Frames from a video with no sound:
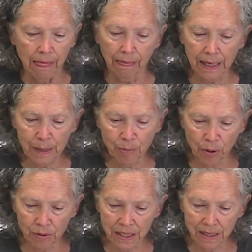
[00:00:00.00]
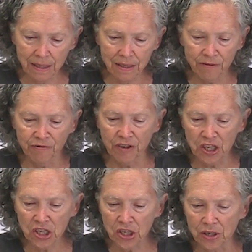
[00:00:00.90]
Lean proteins,
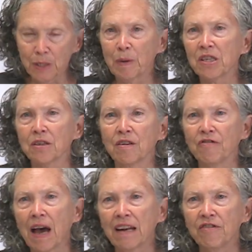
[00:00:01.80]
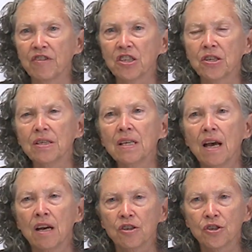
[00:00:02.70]
fish, especially the fatty fishes,
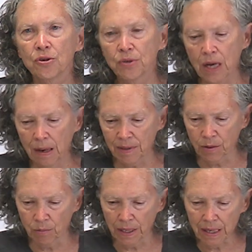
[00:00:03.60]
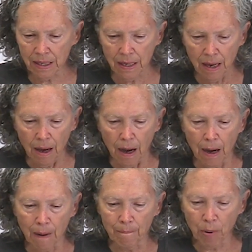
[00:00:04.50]
2 times a week.
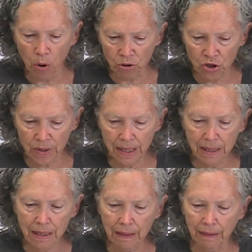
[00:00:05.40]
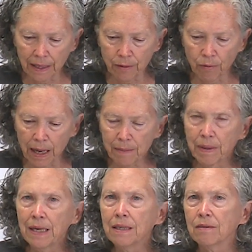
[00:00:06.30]
Poultry, lean red
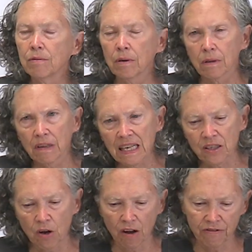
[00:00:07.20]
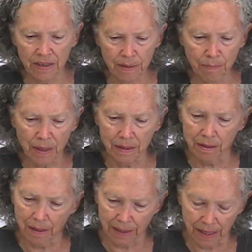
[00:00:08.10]
meats, less often,
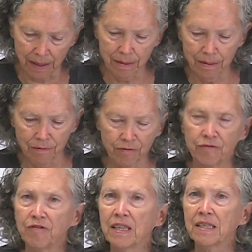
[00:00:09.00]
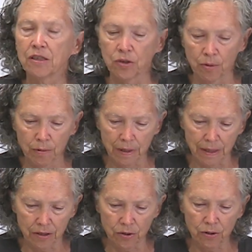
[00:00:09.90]
but again, fits in
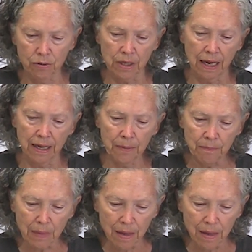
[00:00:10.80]
your diet.